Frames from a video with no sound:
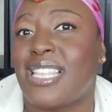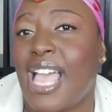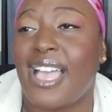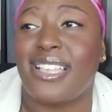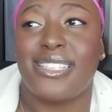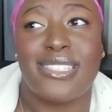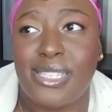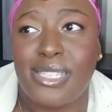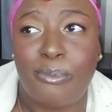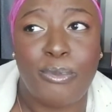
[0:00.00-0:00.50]

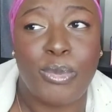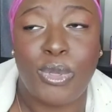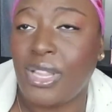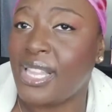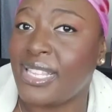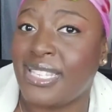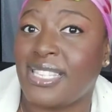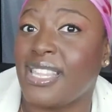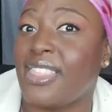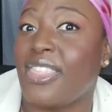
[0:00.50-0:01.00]
as
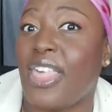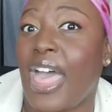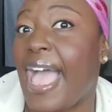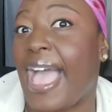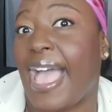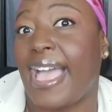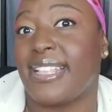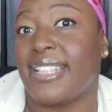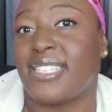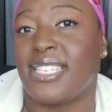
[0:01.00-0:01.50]
simple as
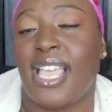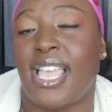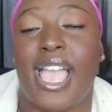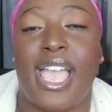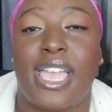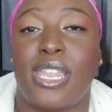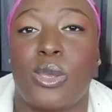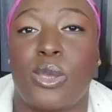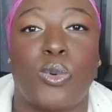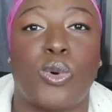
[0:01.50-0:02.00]
that,
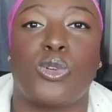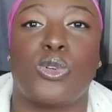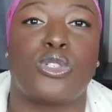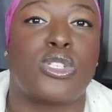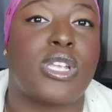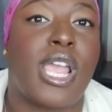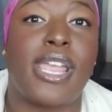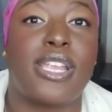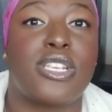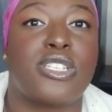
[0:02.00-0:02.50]
and it will
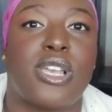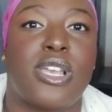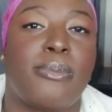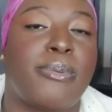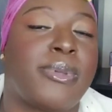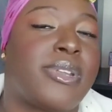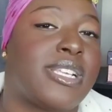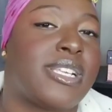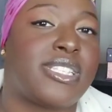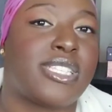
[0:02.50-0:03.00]
change
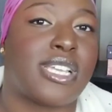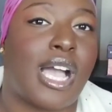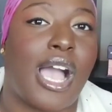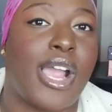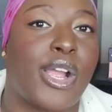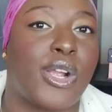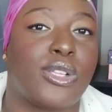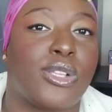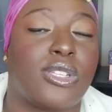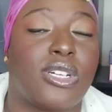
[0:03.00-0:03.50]
up an
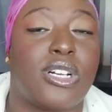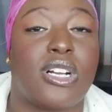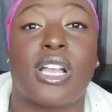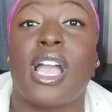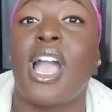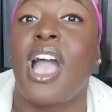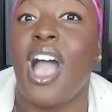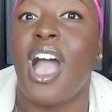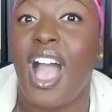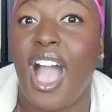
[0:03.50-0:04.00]
entire
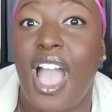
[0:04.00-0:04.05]
look.